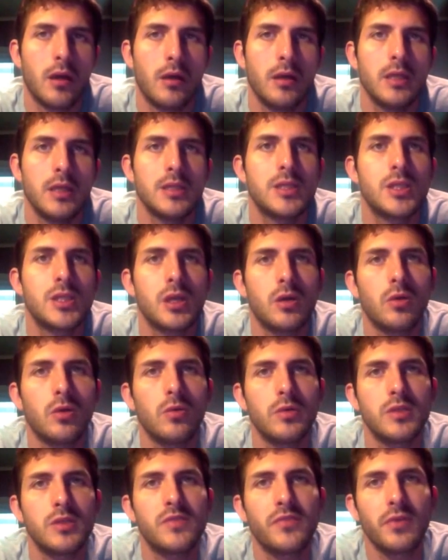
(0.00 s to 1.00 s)
His soul
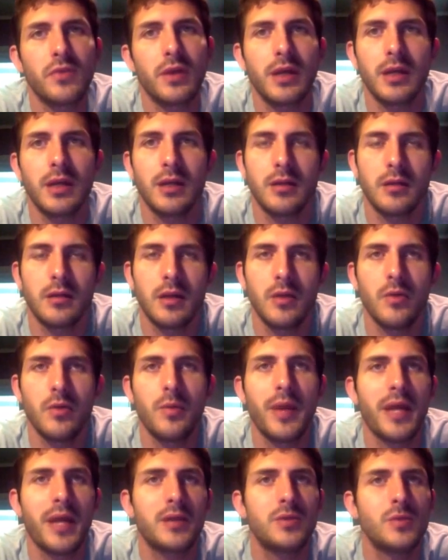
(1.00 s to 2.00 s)
was freed and he went
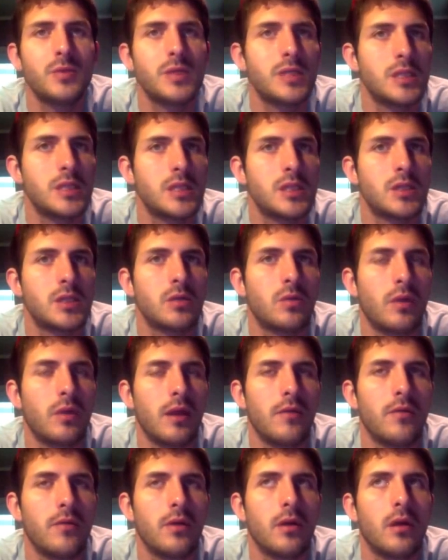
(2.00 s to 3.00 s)
back to his sister or
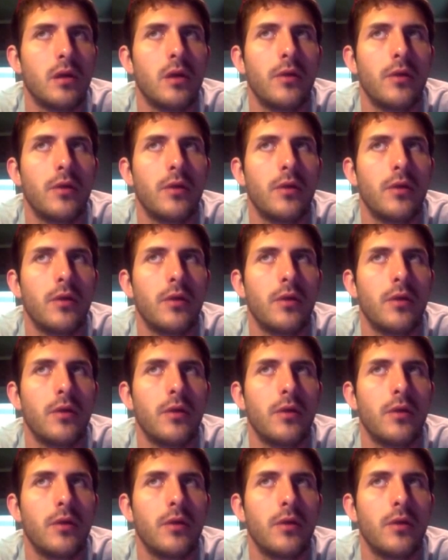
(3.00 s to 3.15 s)
whatever.